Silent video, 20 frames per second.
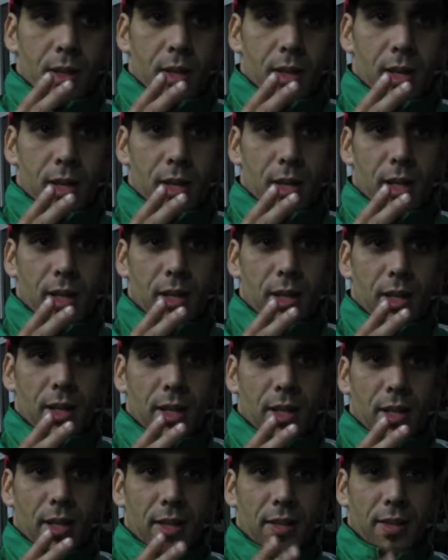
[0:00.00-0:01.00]
Hi
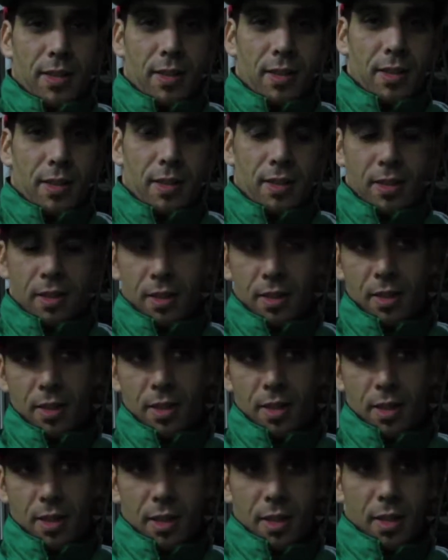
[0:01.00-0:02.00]
guys,
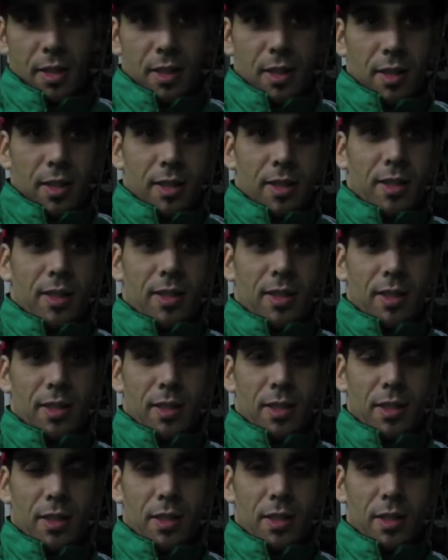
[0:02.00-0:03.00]

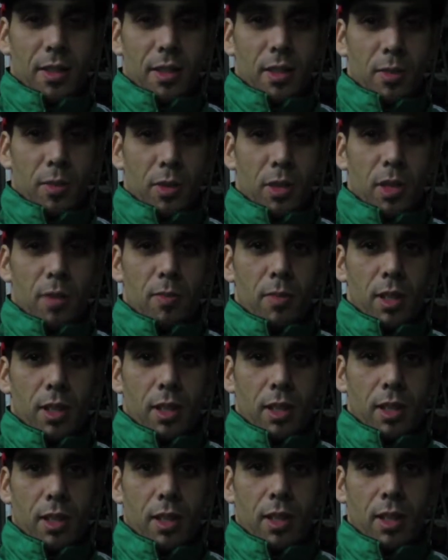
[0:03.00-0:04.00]
this is uh, Muhammad
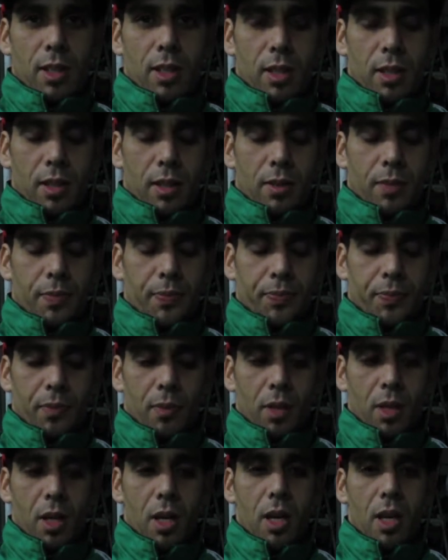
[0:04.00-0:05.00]
Ikli,
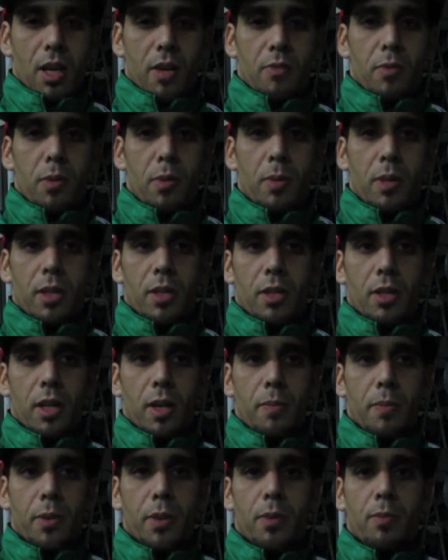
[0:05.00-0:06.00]
IFBB
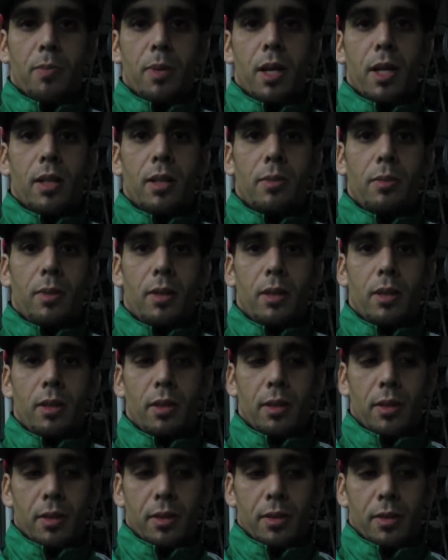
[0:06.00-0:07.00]
champion
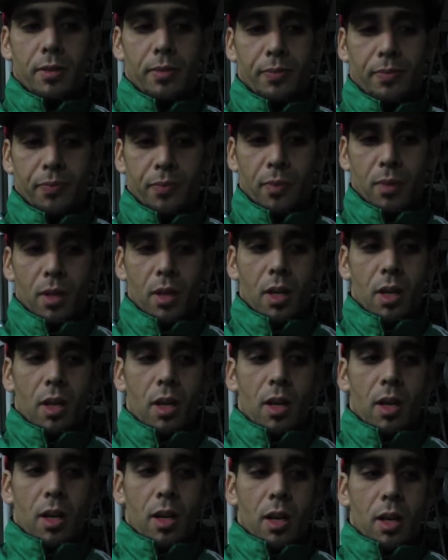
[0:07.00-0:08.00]
bodybuilder.
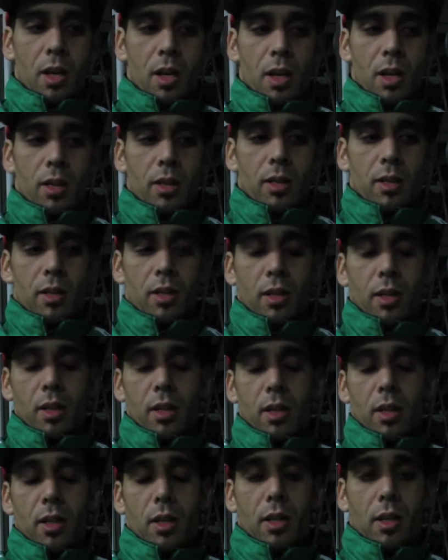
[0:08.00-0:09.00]
And
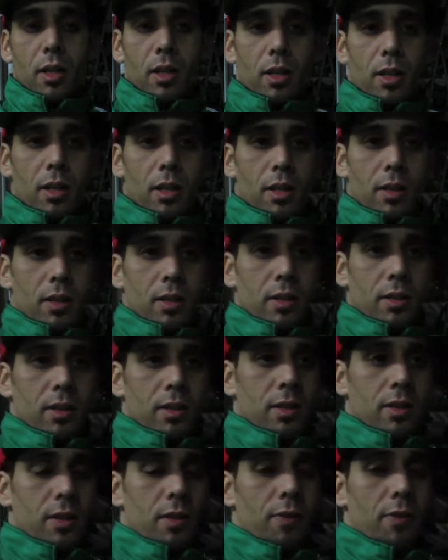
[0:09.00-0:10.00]
uh, this
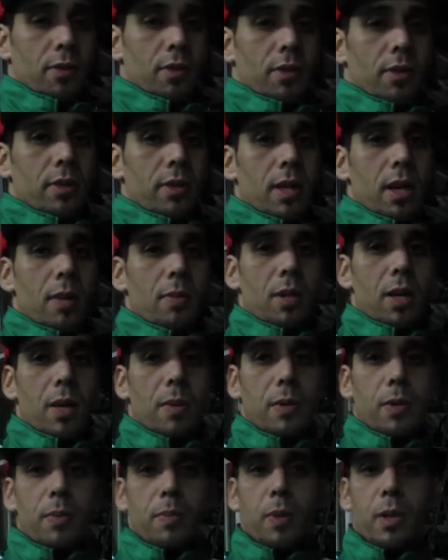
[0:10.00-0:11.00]
is the first time I
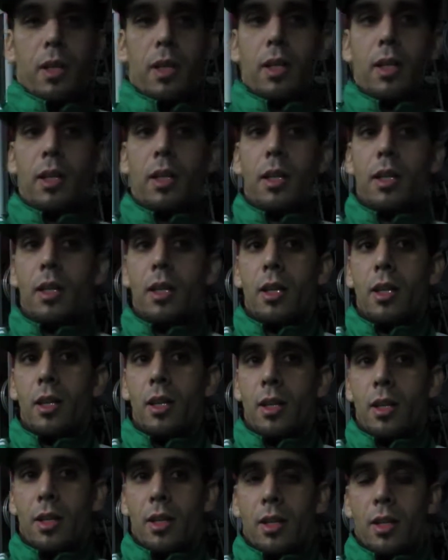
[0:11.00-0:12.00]
am speaking
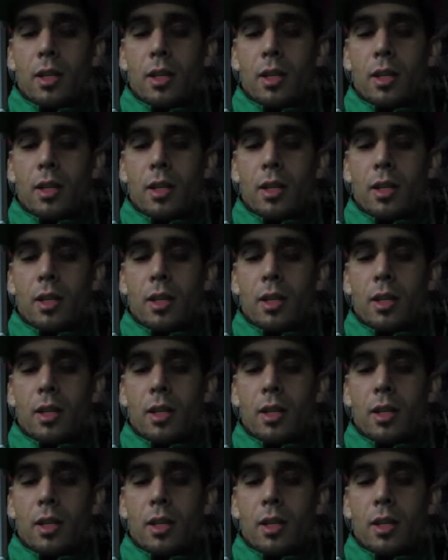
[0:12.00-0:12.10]
uh,